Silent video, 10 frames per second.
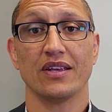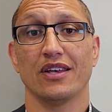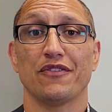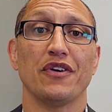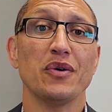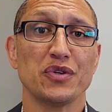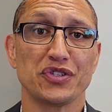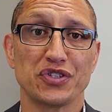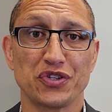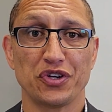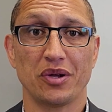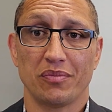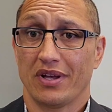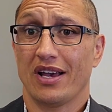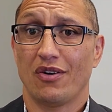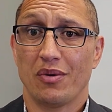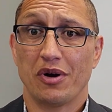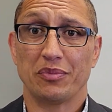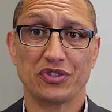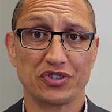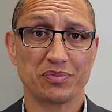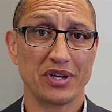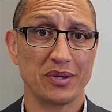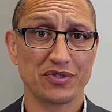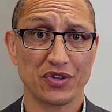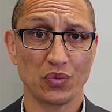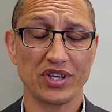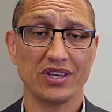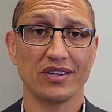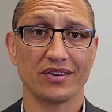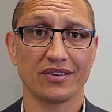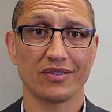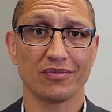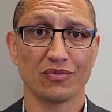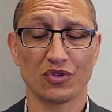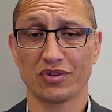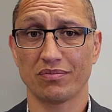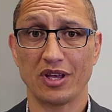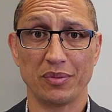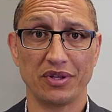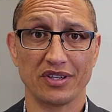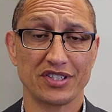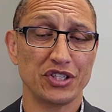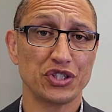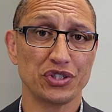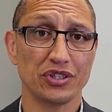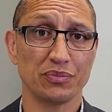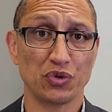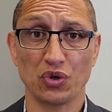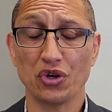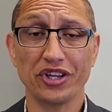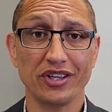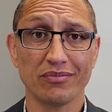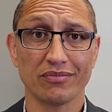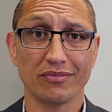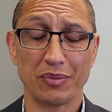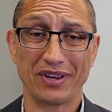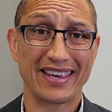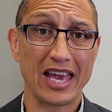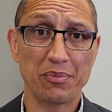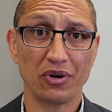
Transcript: If I was to turn up how I might be dressed perhaps on the weekend, with maybe a t-shirt or a hoodie, maybe a cap